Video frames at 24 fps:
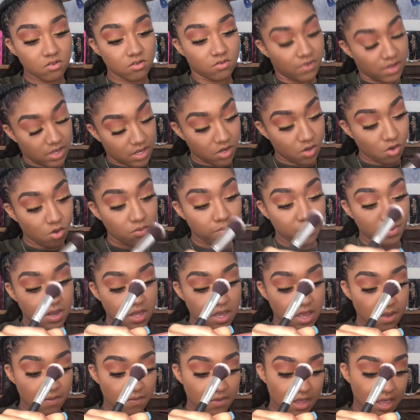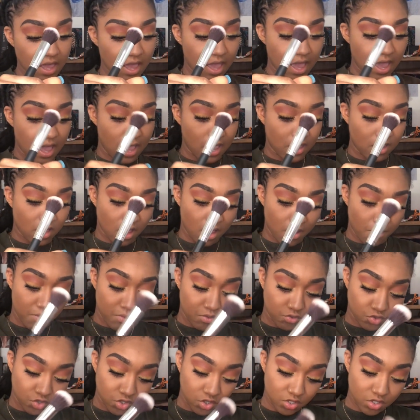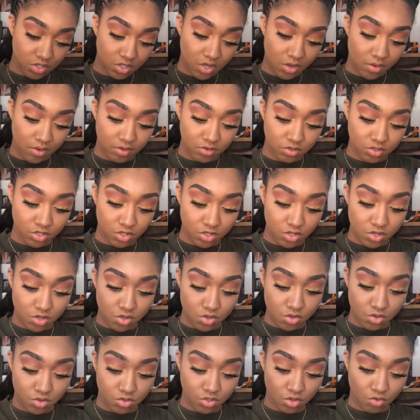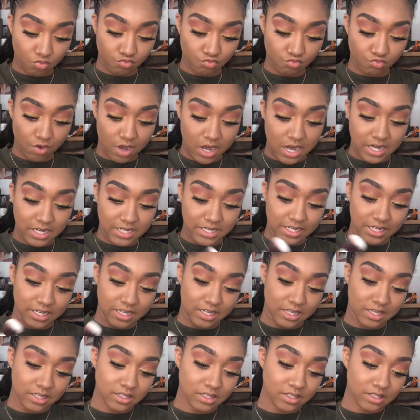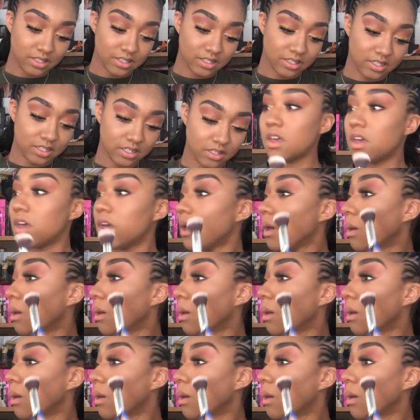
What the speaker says: If I can open it. And I'm just going to use Radiant.